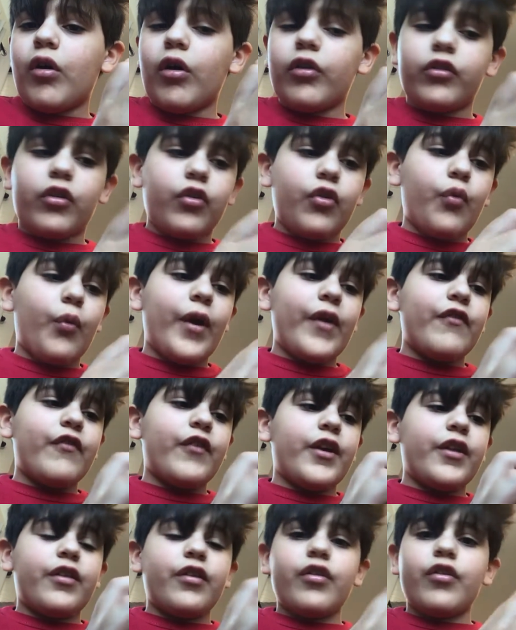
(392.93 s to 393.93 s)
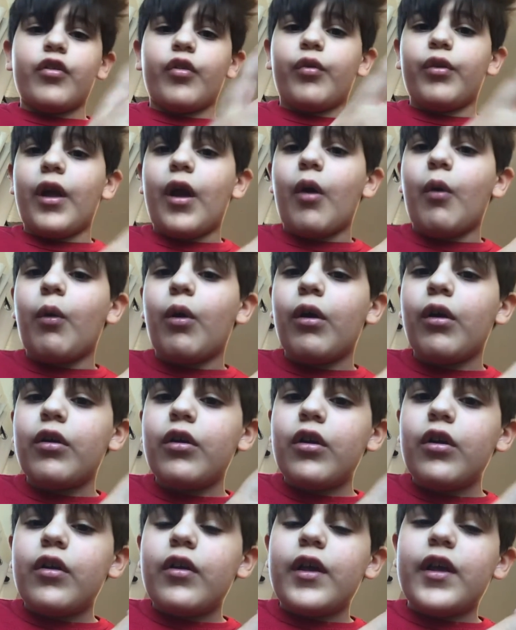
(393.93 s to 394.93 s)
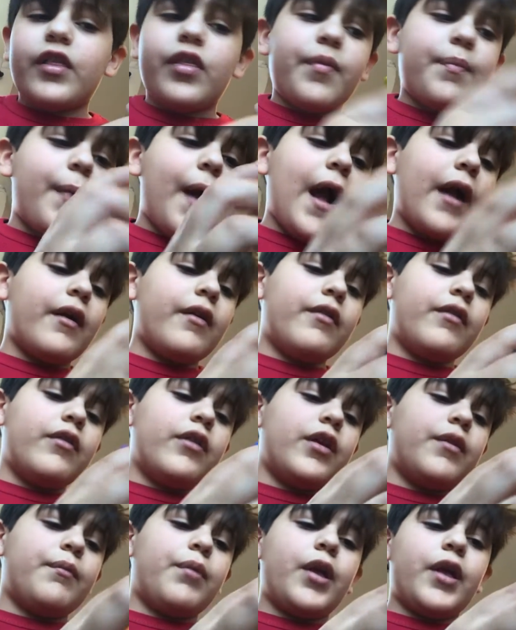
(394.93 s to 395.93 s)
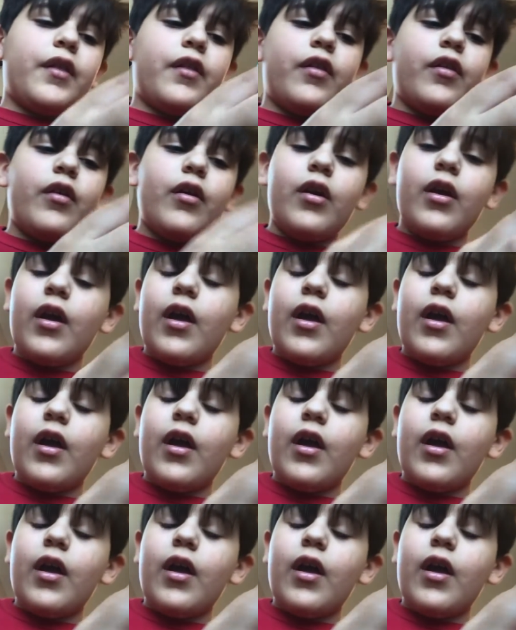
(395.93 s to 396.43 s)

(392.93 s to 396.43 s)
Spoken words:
onto the white face. So now it's back in place.